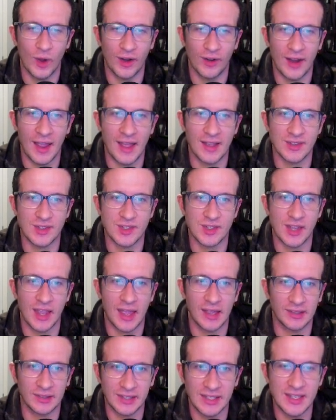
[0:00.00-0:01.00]

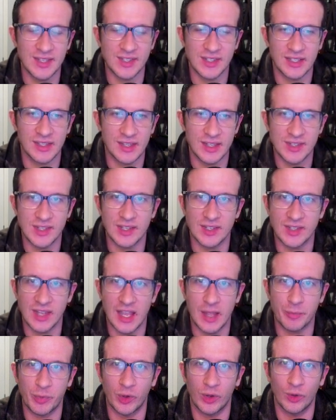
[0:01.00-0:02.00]
Whereas, at least in this
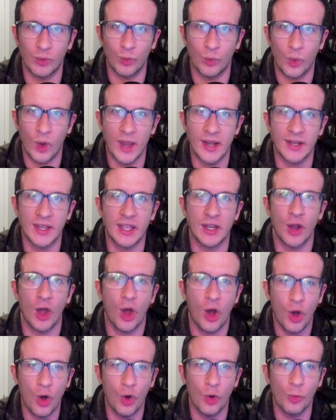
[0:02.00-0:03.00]
example, white
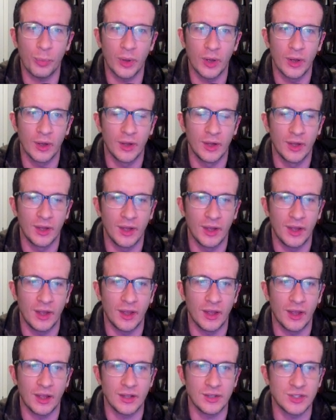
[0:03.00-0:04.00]
can hope
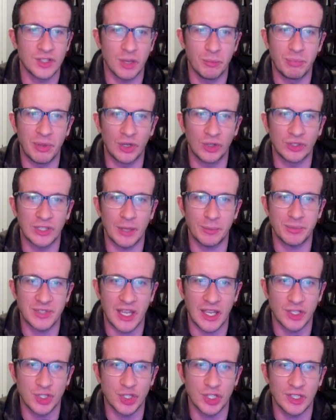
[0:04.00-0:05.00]
to build
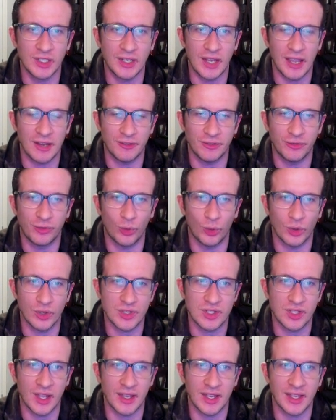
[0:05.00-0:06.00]
up tension and
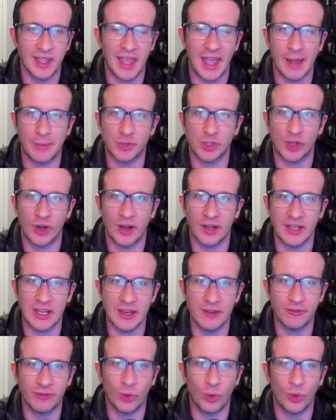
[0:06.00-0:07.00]
force like a capture
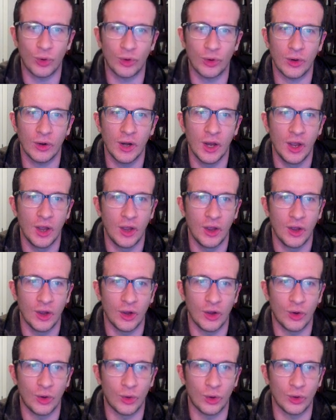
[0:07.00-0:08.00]
on e4,
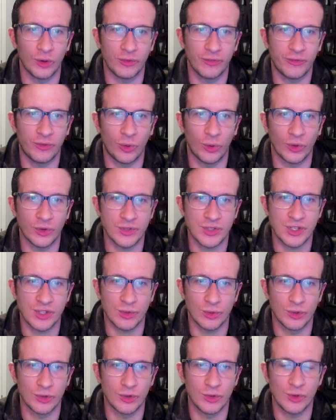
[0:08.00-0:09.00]
or
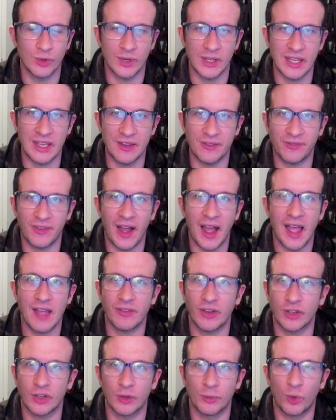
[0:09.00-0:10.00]
force through
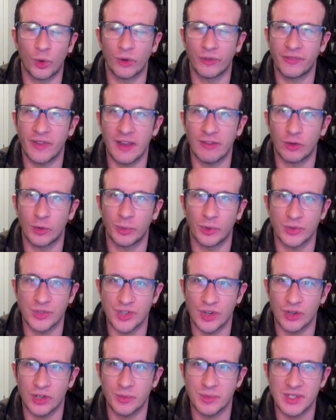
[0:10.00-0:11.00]
e5 under more
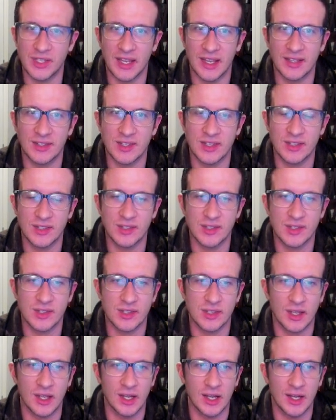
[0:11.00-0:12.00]
favorable
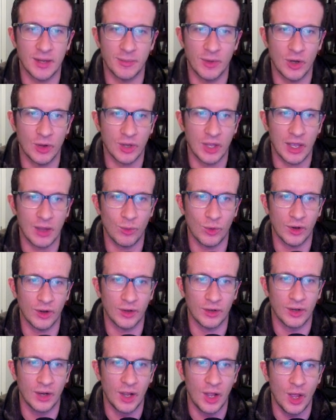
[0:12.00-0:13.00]
circumstances, okay,
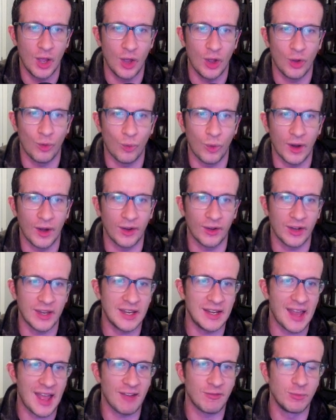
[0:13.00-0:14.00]

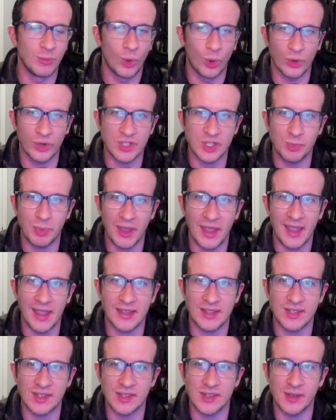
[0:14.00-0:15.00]
where he'd have more
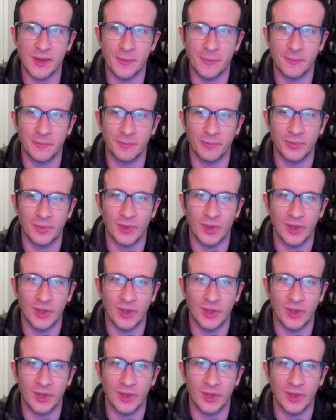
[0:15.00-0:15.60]
space